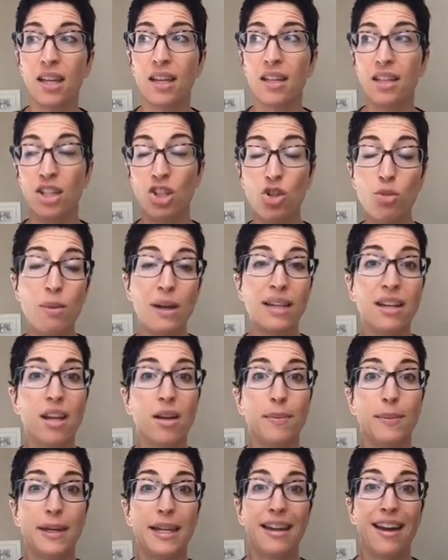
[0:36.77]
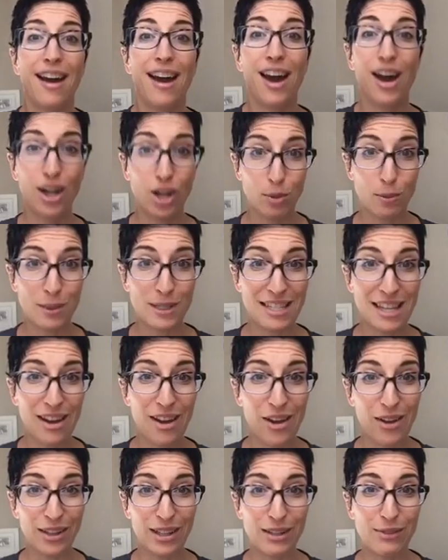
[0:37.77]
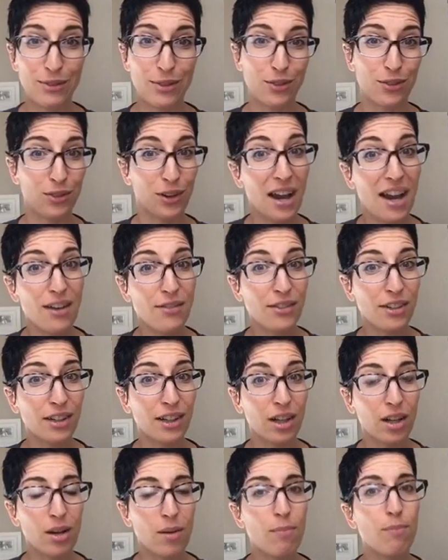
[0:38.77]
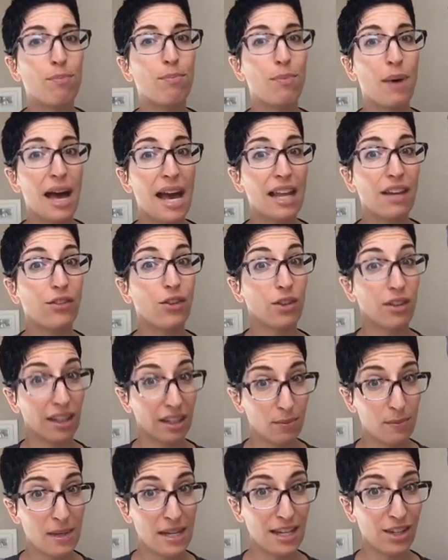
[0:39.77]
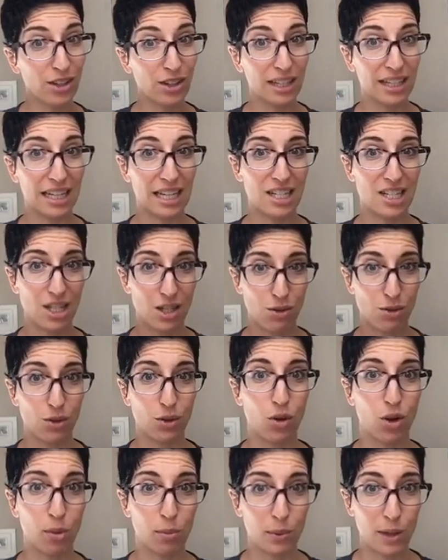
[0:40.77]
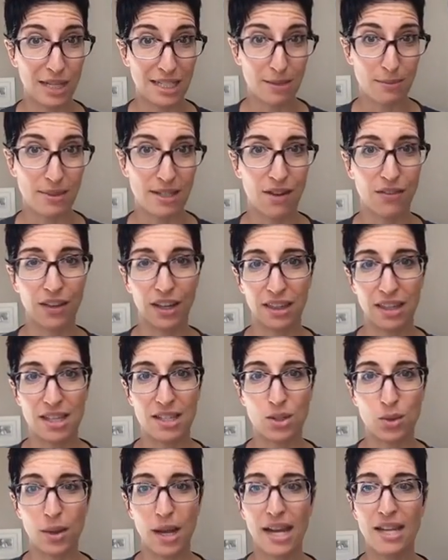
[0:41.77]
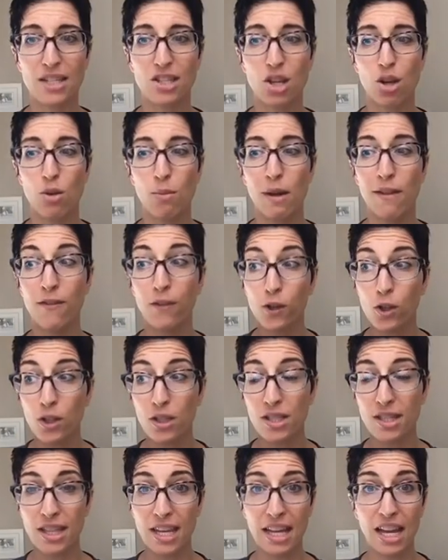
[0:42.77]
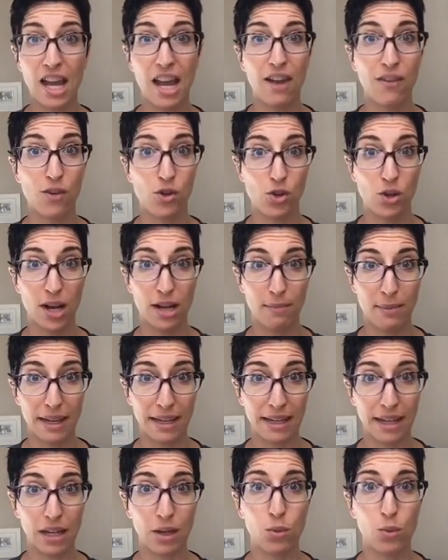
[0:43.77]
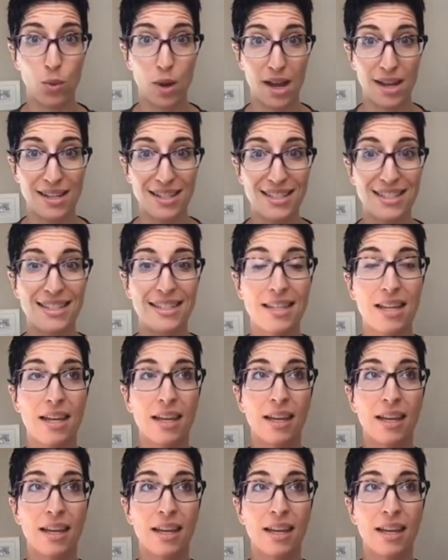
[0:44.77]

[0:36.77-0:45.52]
you might not be 100% all in for forever, but if you're like me, you're going to continue to incorporate some stuff like this. Okay, so my first thing I ever tried making was